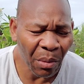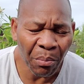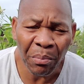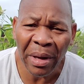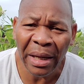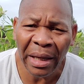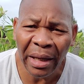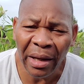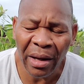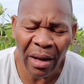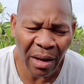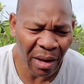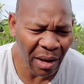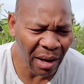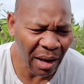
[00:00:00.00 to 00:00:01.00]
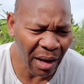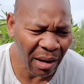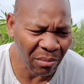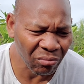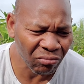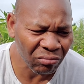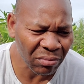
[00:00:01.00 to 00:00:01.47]
many um,
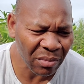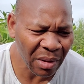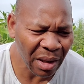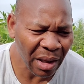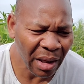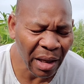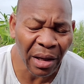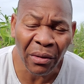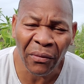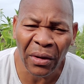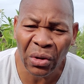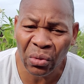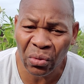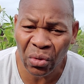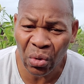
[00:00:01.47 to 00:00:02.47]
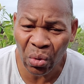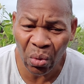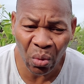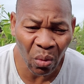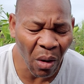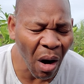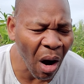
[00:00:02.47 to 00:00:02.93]
individuals who
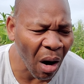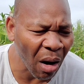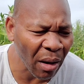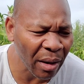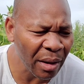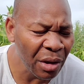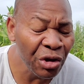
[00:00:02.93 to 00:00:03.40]
are